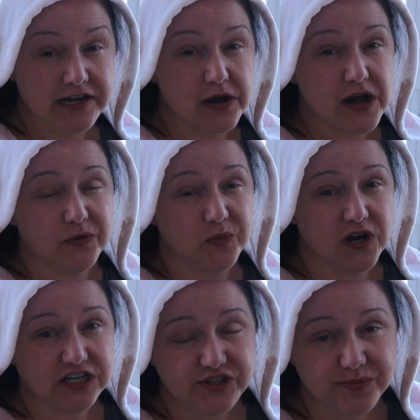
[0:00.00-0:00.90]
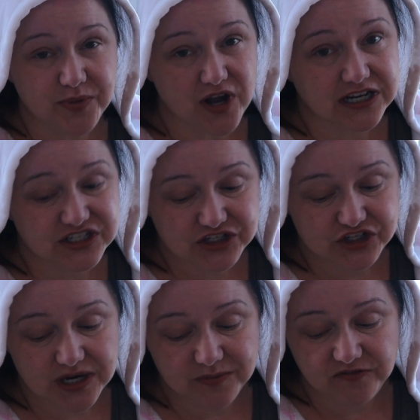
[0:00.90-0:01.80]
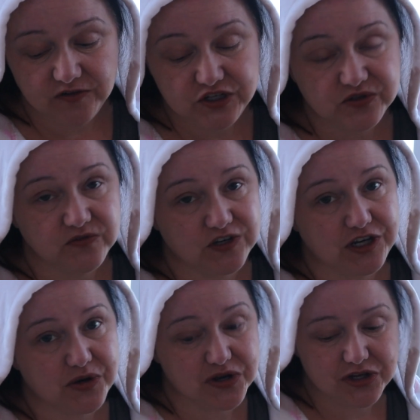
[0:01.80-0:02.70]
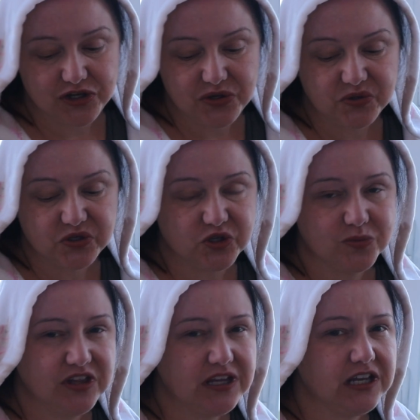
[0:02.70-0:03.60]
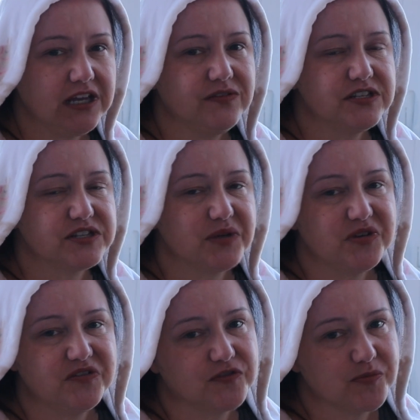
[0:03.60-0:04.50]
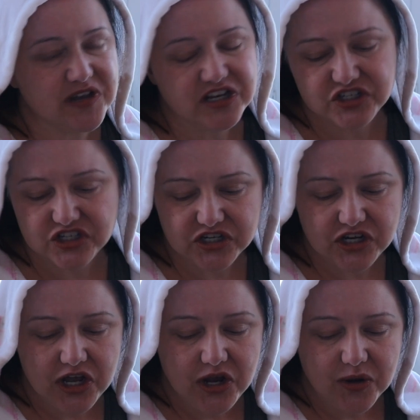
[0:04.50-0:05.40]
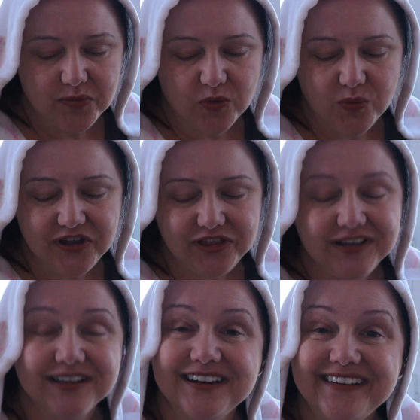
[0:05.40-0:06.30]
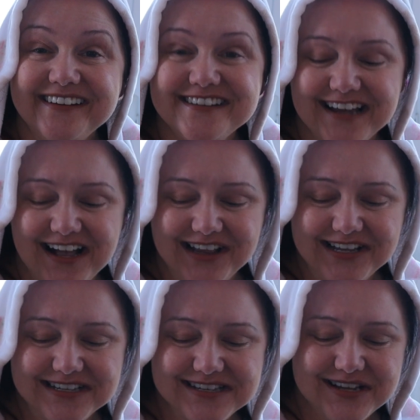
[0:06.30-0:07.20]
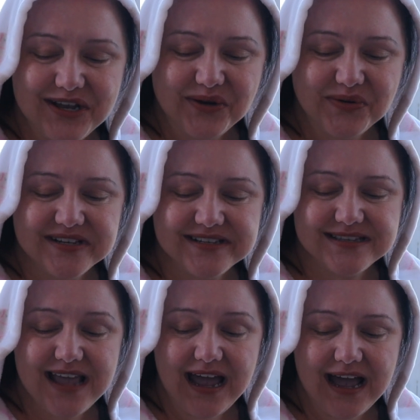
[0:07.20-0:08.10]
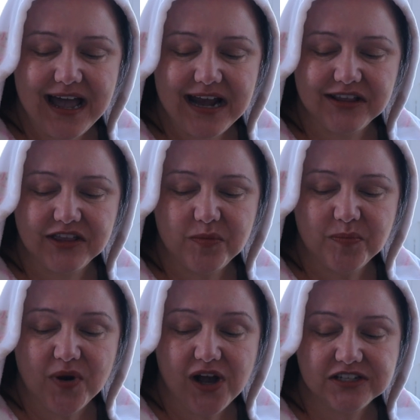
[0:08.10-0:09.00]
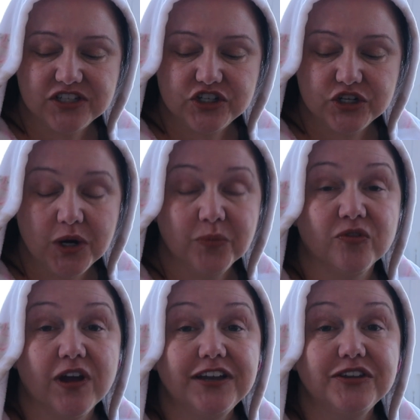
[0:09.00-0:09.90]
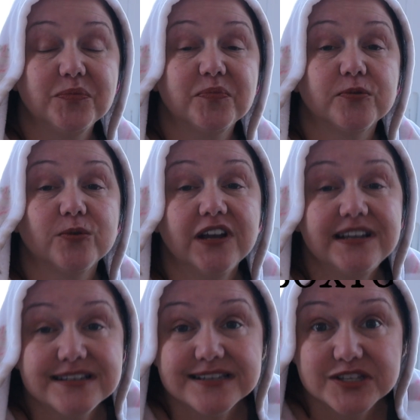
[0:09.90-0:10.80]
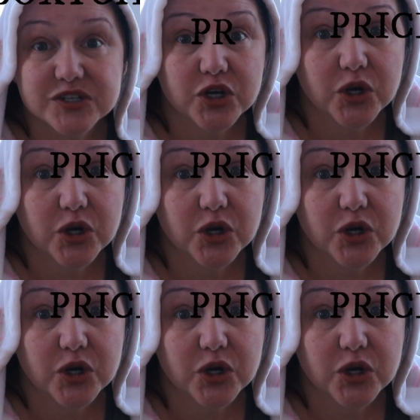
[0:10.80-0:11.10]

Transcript: Now, I watched the Boxycharm official video on YouTube, and they gave us some information, but one thing they didn't tell us was that the Boxycharm regular price is